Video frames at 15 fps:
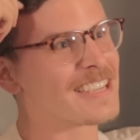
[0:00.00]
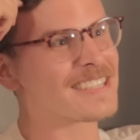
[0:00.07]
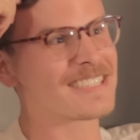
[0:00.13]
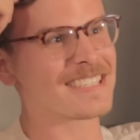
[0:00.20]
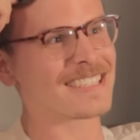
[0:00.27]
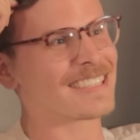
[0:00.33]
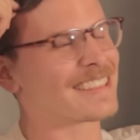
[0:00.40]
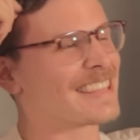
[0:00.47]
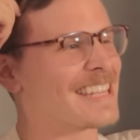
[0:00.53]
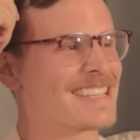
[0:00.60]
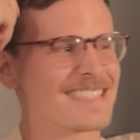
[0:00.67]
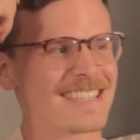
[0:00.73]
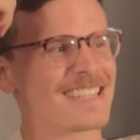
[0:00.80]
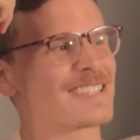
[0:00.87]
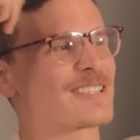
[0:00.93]
This
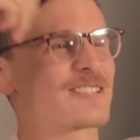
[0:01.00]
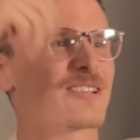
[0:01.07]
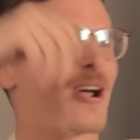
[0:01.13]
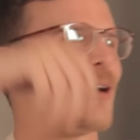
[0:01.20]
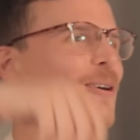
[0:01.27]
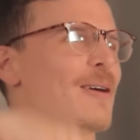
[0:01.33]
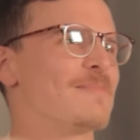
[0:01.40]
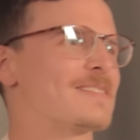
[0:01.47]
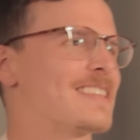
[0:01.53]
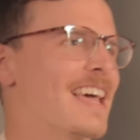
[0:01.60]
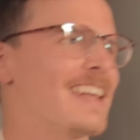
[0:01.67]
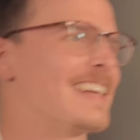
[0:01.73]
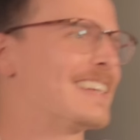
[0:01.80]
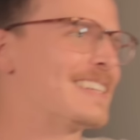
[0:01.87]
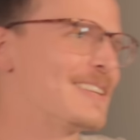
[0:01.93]
is so
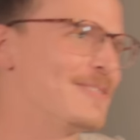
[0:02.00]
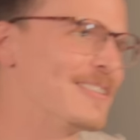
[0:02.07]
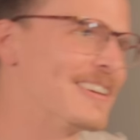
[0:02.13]
upsetting to